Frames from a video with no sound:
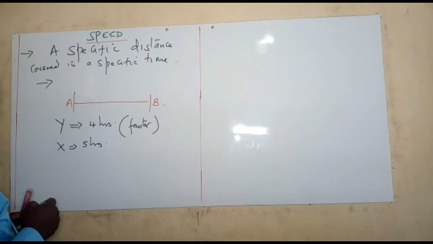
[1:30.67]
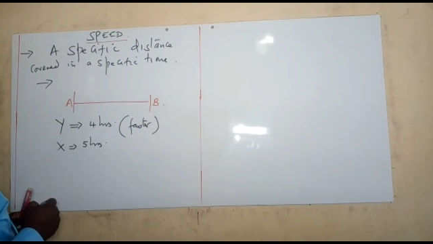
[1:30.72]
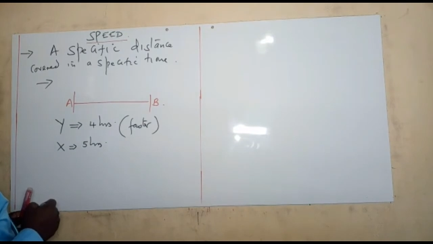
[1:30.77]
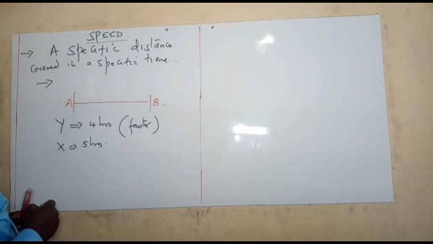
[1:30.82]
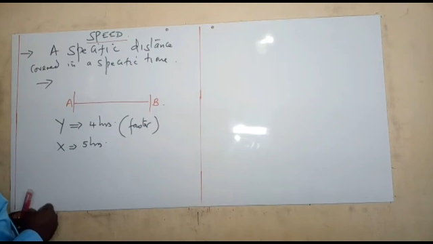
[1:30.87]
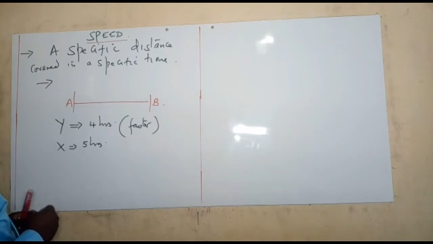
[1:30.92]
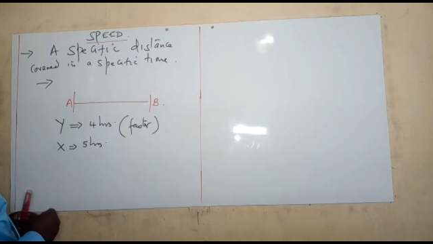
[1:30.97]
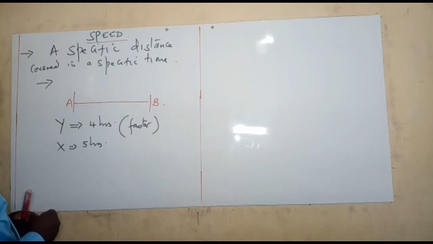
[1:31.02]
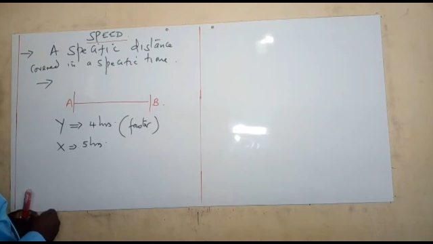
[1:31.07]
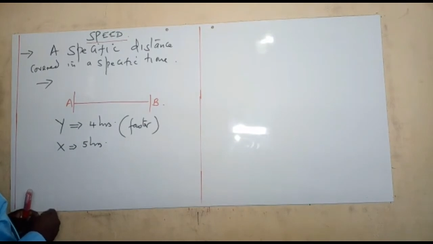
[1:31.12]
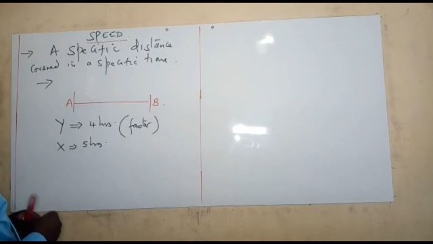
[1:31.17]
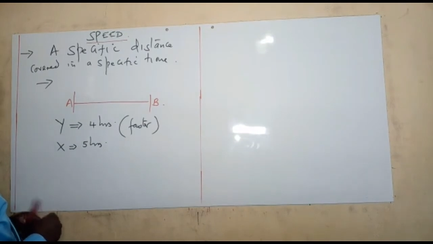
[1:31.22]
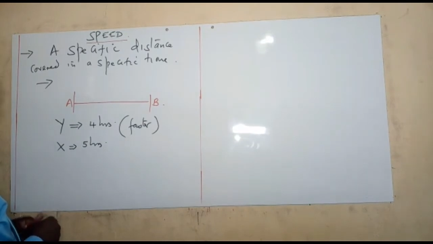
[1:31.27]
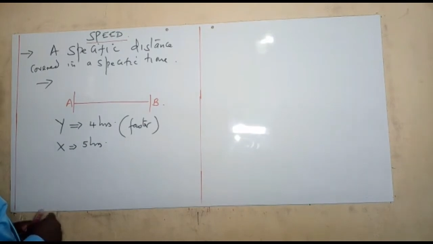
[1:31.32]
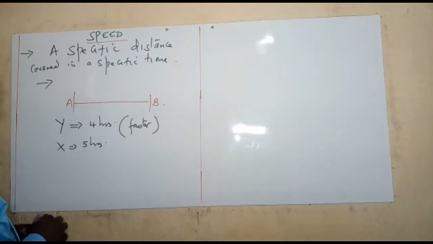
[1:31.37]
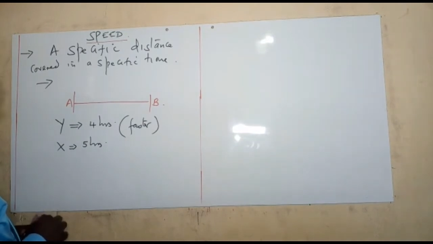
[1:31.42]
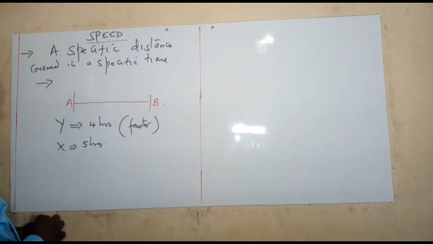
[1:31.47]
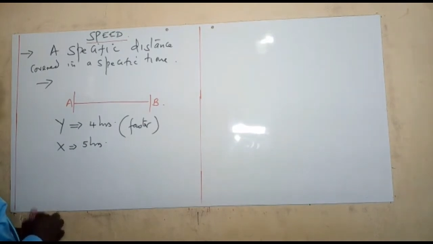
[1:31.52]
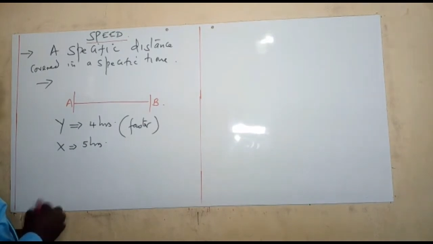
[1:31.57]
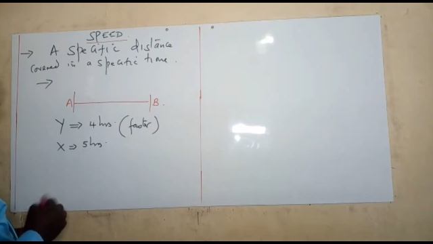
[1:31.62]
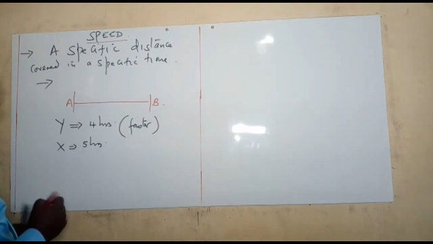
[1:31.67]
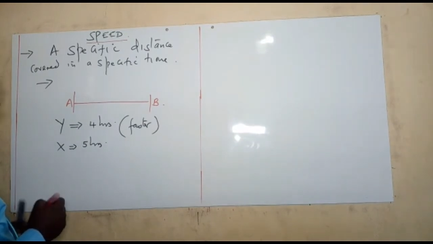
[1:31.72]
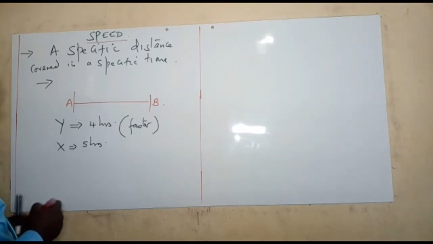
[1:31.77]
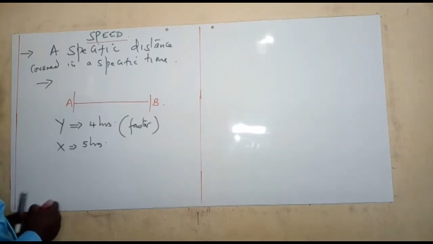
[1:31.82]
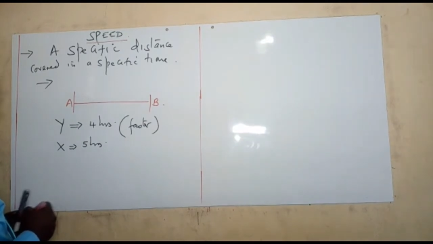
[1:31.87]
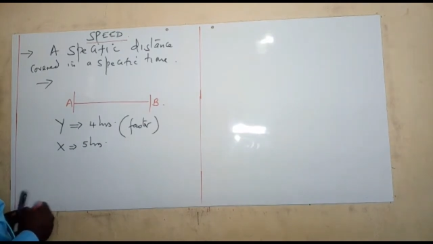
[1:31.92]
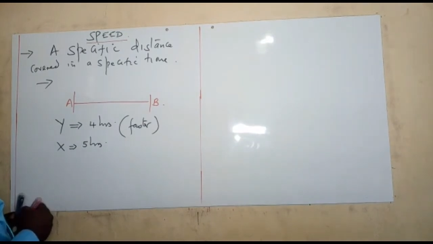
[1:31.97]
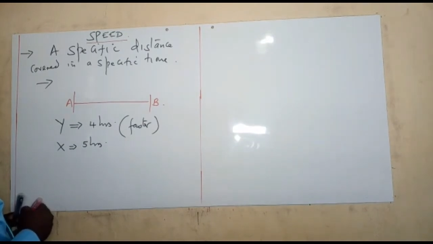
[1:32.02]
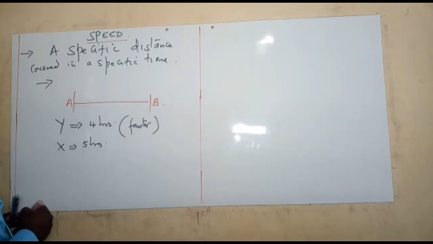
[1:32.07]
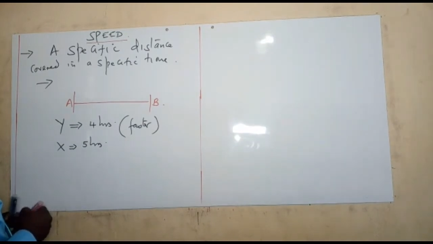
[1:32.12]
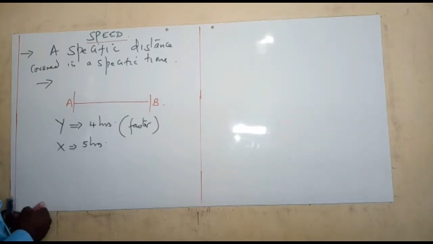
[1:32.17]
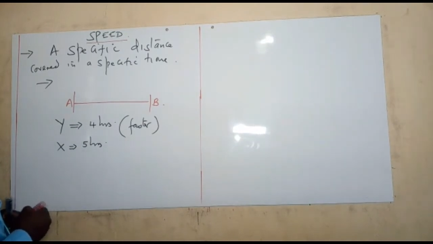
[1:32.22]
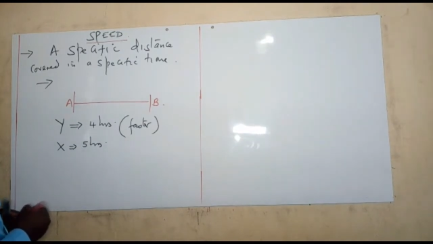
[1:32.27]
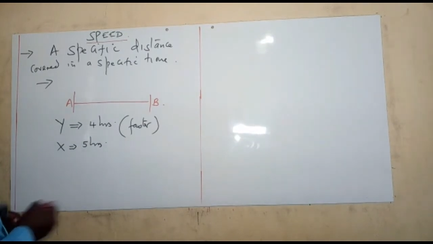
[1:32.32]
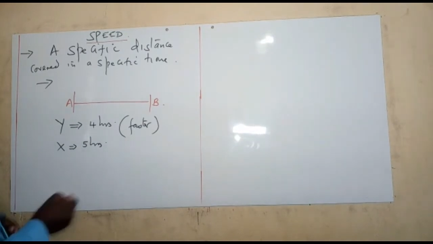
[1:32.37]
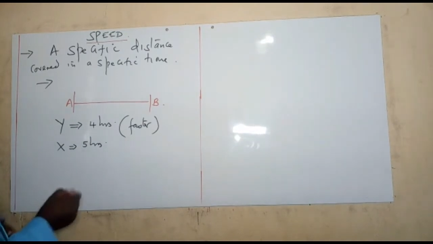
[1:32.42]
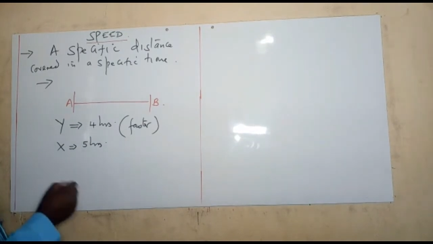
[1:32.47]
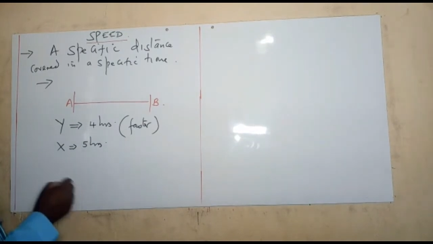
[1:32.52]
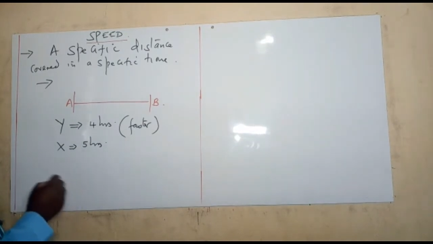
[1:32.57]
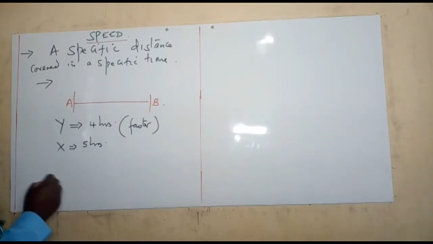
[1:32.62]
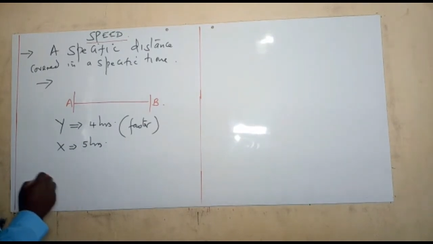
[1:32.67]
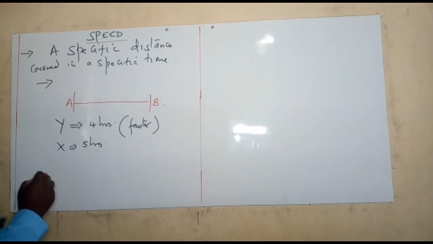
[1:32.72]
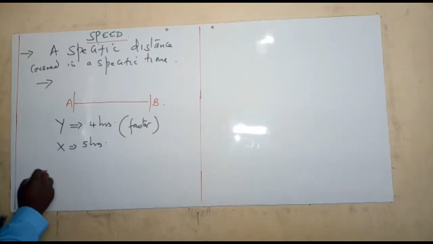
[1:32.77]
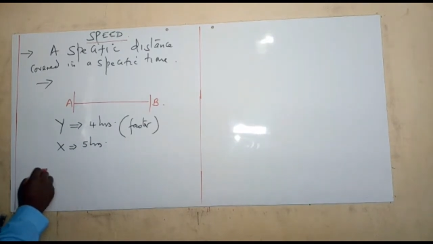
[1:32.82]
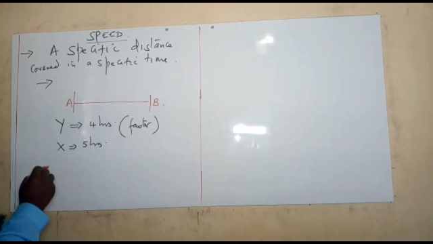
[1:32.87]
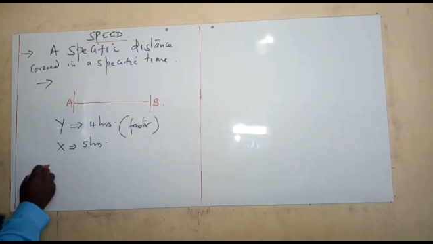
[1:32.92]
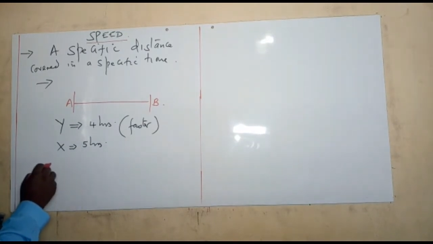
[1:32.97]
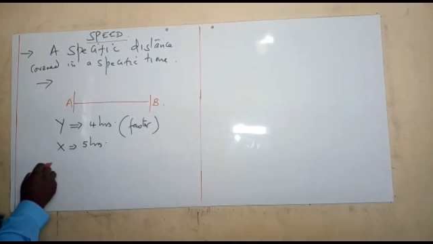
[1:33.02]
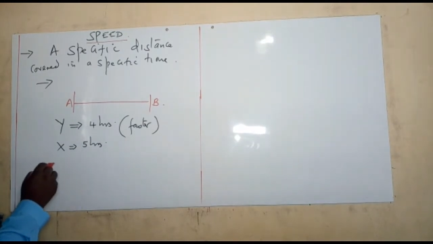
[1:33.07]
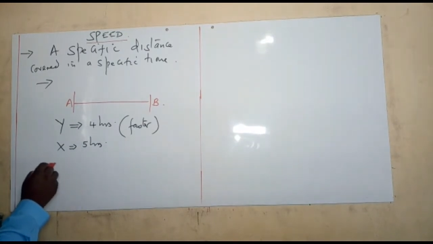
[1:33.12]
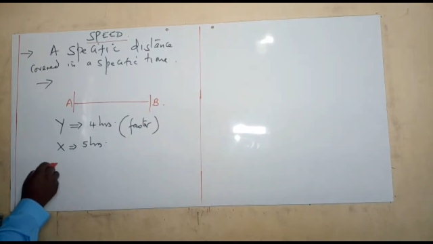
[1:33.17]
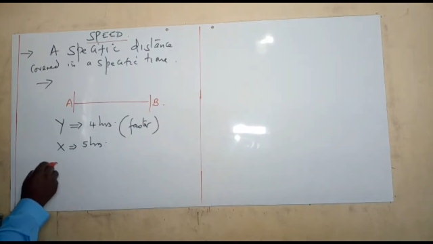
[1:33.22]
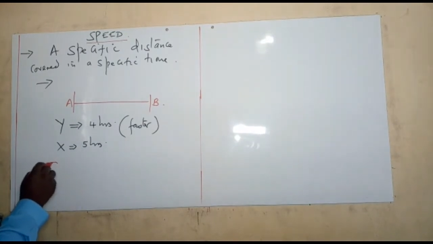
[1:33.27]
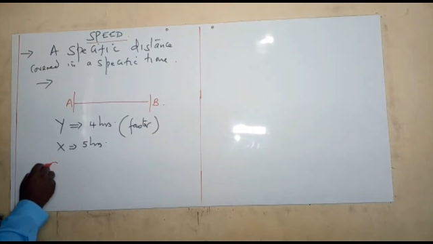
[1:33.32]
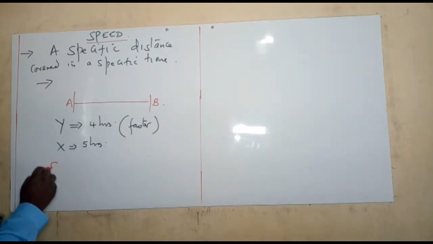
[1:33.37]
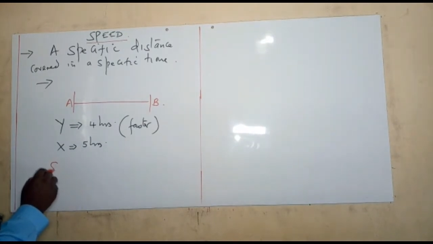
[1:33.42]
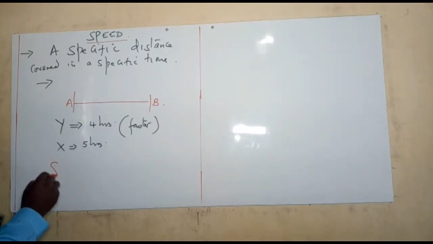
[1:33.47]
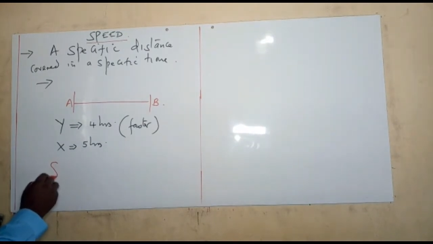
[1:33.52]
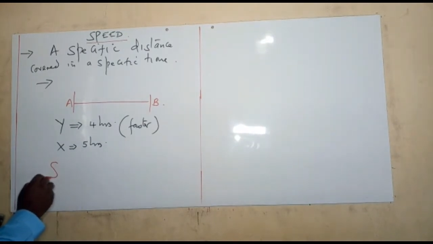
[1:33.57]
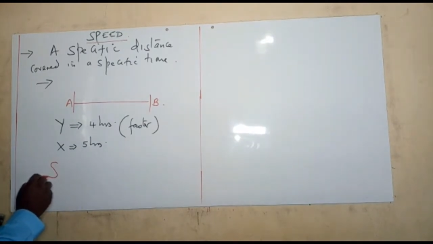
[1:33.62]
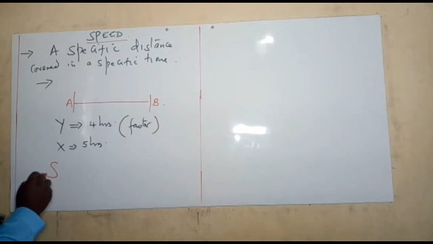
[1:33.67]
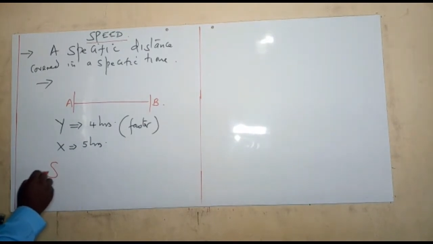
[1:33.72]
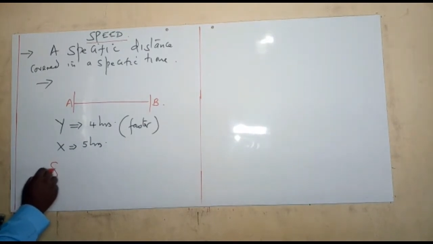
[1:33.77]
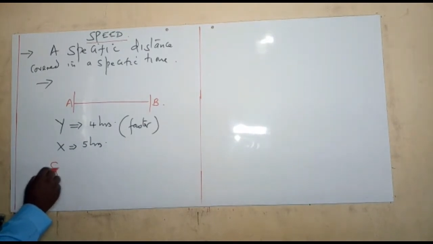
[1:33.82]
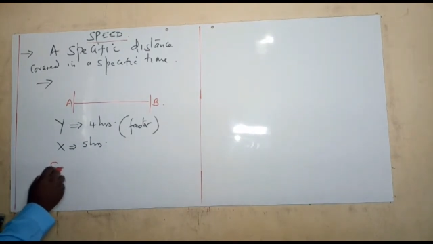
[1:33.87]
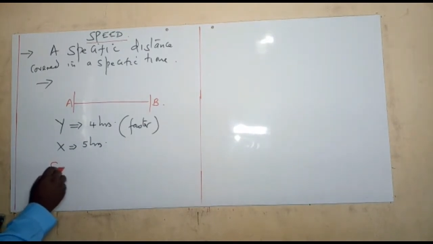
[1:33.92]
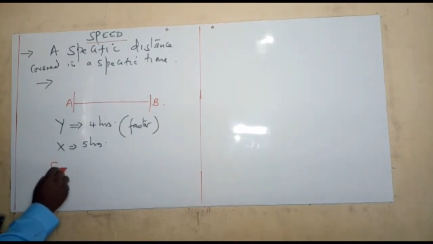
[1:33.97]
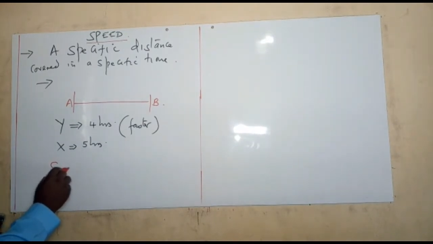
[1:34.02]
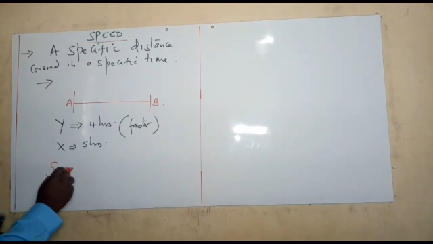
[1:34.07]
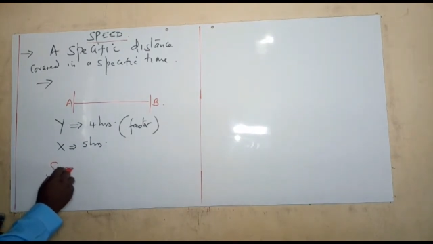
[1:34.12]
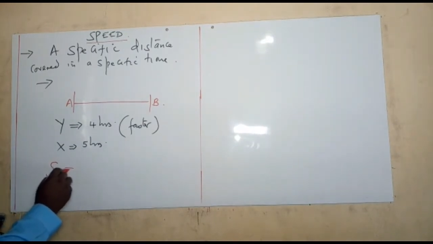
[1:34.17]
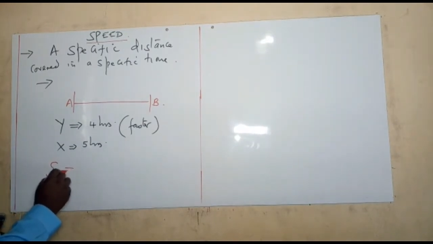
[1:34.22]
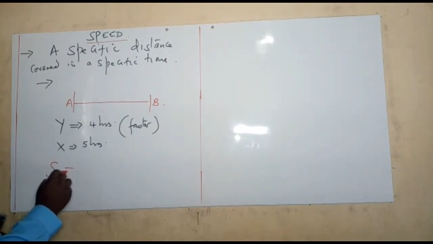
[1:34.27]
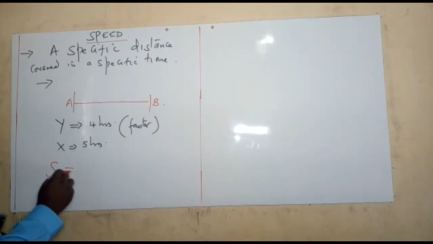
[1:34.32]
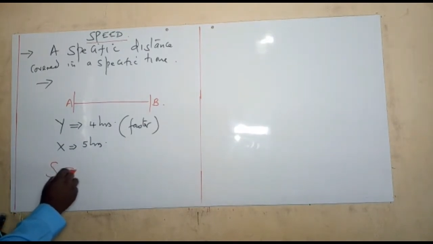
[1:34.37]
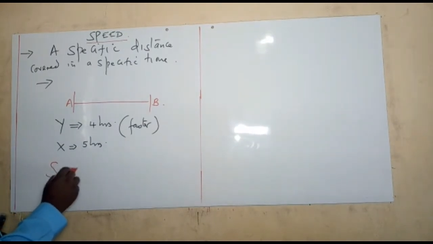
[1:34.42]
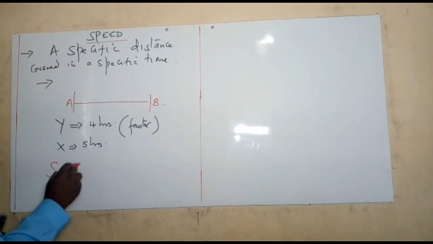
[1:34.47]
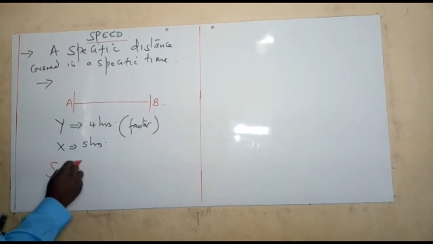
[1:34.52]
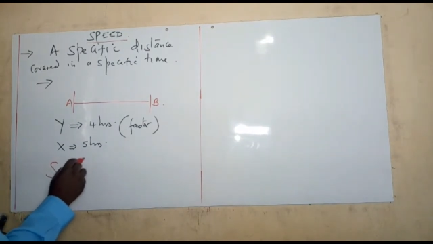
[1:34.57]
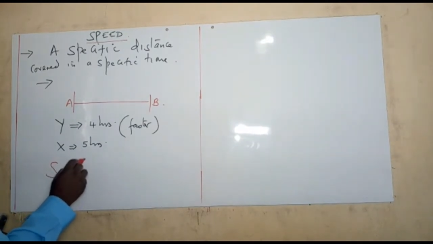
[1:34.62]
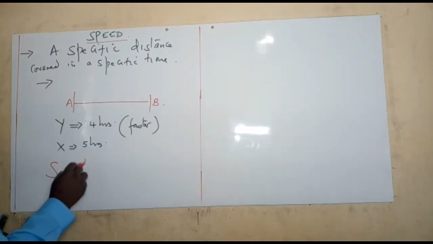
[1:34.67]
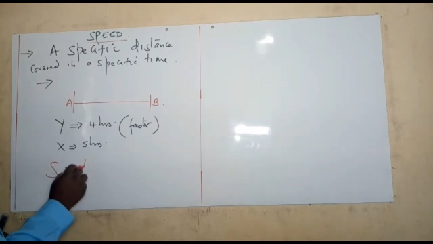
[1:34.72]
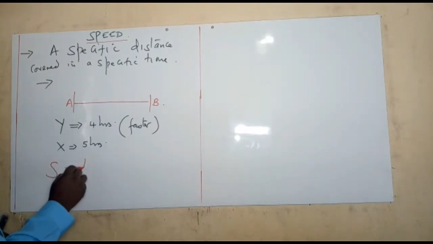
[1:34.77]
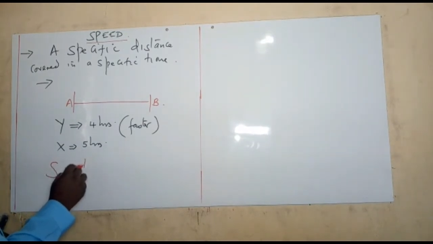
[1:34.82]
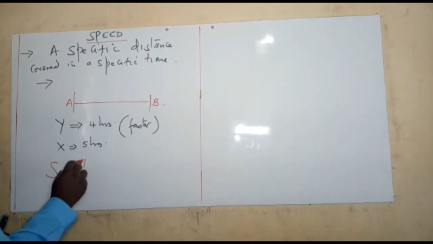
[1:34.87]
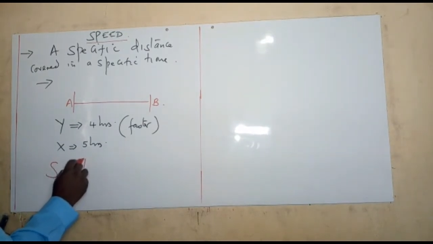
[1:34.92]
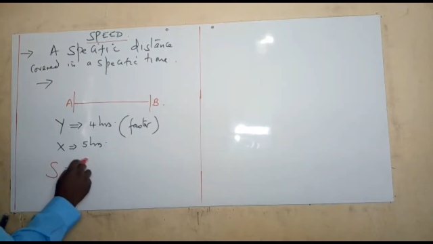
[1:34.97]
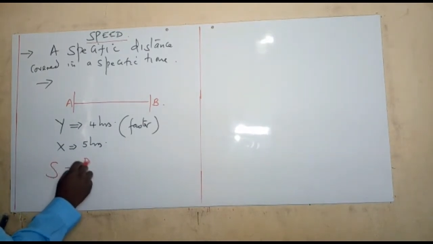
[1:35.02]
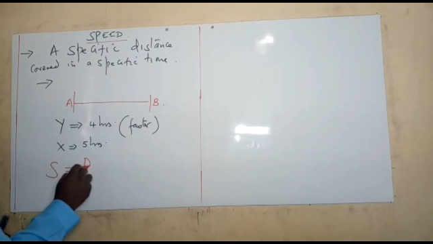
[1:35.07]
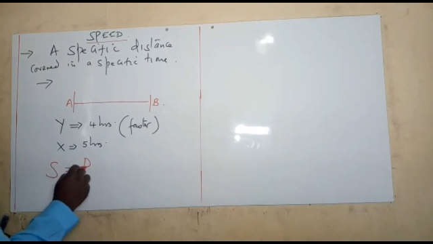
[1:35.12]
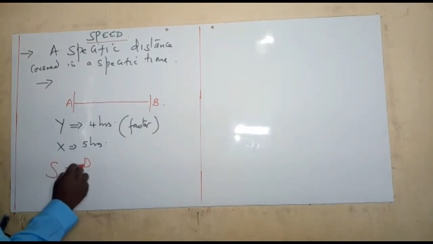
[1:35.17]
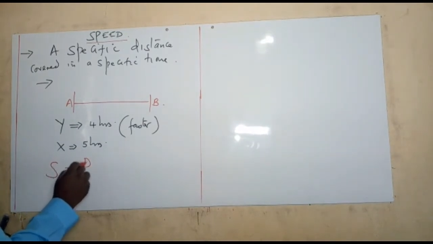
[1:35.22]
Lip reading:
Nobody's mouth can be seen.